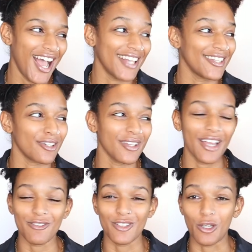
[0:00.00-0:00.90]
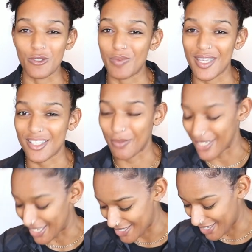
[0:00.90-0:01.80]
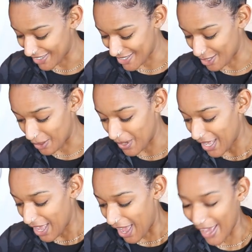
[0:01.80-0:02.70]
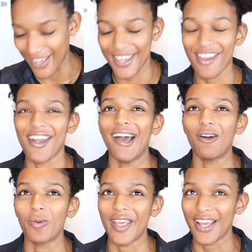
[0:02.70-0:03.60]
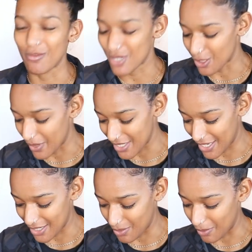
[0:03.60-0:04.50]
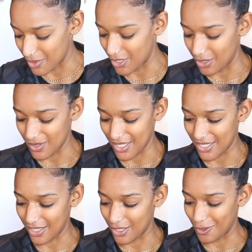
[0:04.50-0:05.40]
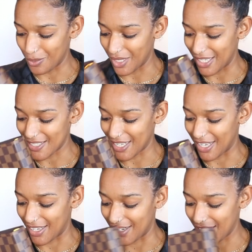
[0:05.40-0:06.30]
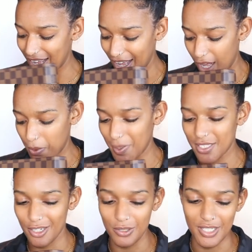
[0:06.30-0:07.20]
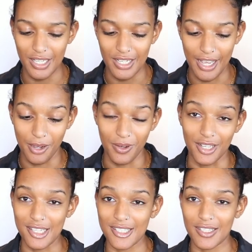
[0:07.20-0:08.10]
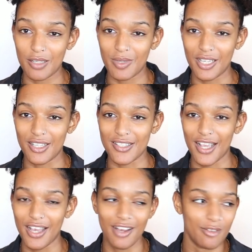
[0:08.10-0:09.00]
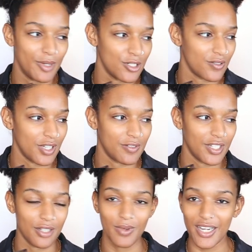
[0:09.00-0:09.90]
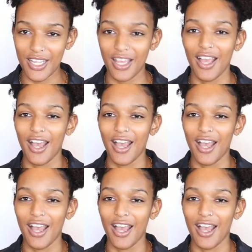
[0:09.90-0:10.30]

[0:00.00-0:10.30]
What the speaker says: I literally have no space on my desk here, so I cannot wait. I'm so excited to be able to use this at the new place, and I'll probably start using it now, honestly, because I have a bunch of stuff to get ready,